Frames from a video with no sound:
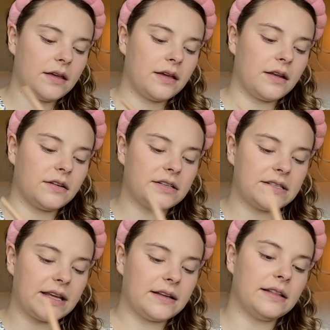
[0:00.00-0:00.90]
I'll just
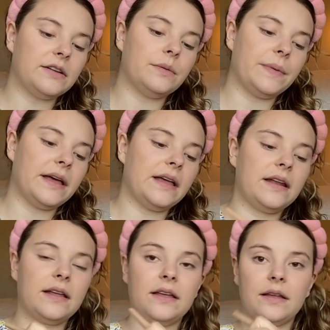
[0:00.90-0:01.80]
take a little bit,
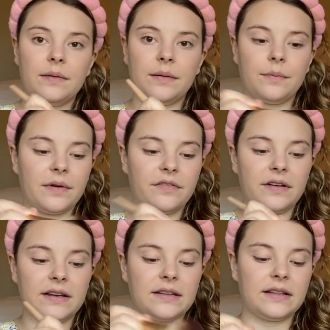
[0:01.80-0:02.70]
maybe buff it
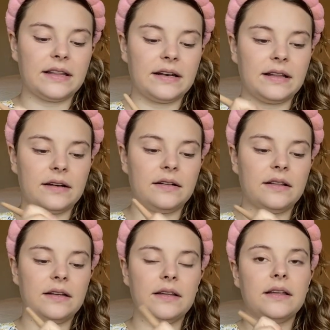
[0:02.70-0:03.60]
into the lid a little.
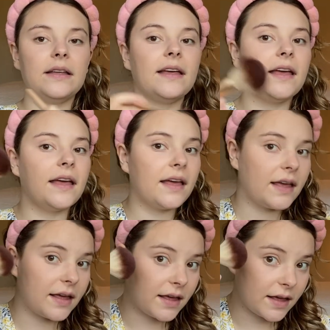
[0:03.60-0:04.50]

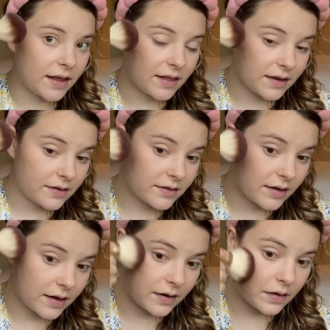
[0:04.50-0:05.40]
And then just
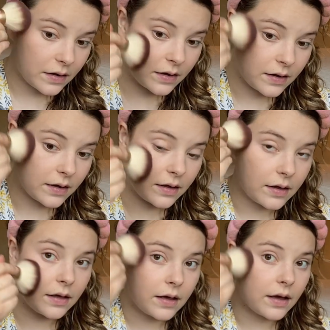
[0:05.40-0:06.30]
kind of,
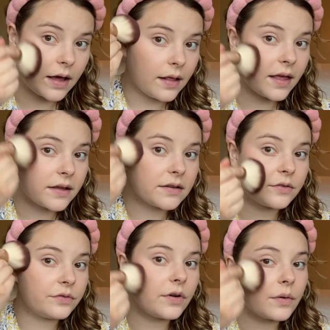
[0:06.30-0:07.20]
I like to
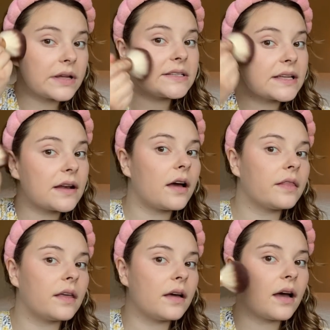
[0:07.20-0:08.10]
focus it on
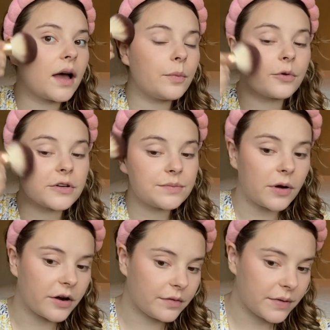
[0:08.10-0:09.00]
the upwards
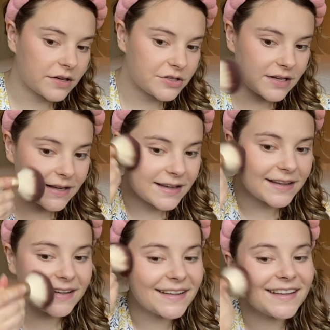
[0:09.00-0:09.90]
part of my cheek,
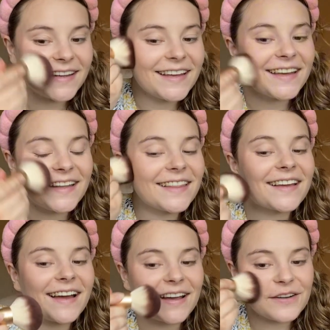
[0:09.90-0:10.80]
and then
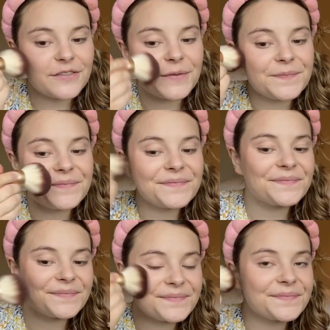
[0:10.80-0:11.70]
kind of
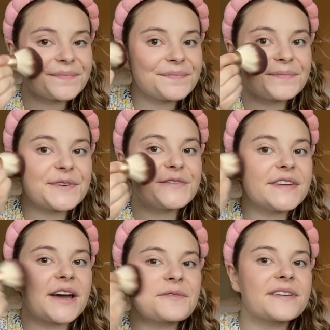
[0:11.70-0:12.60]
move
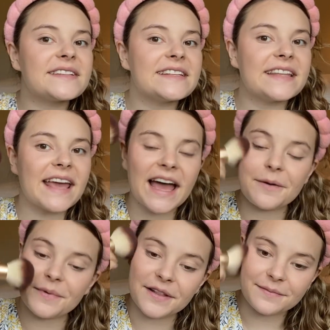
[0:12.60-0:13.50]
downwards to the
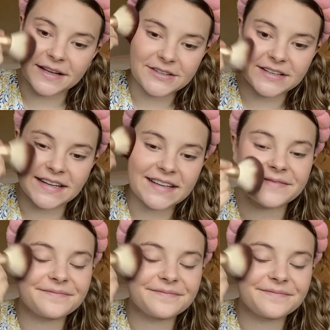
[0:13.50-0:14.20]
apple of my cheek.